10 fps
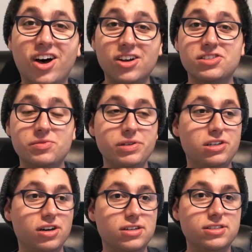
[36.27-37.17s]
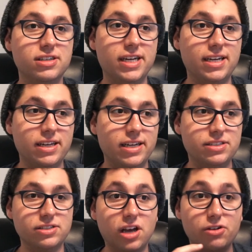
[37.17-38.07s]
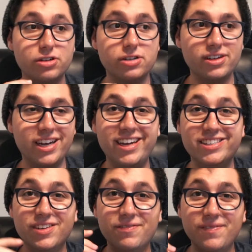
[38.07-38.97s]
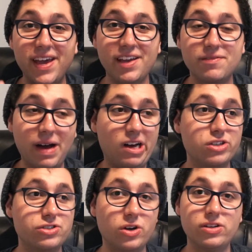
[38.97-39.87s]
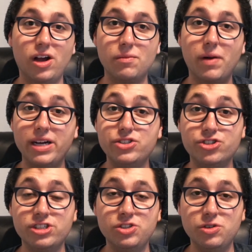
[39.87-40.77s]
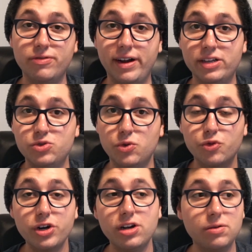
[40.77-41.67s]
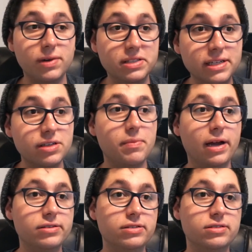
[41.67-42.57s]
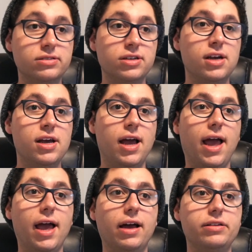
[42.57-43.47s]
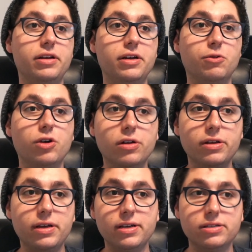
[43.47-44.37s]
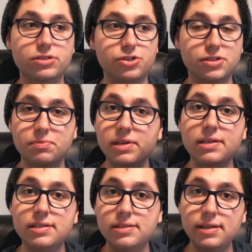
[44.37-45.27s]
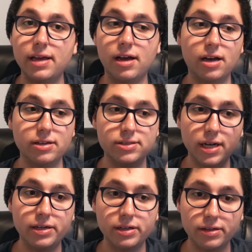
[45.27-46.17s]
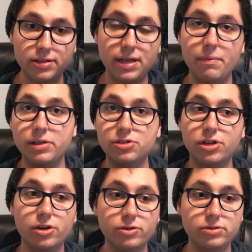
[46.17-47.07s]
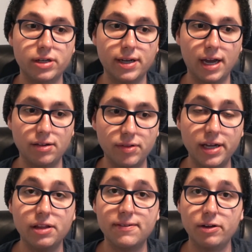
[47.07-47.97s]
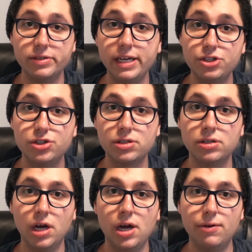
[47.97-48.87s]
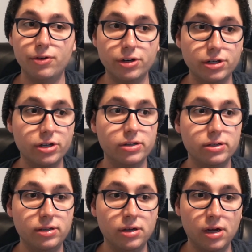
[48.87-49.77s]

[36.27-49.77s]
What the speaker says: awesome because it's a main milestone on my journey to financial freedom and independence. And it really is just me setting the stepping stones and kind of laying the foundation for a good,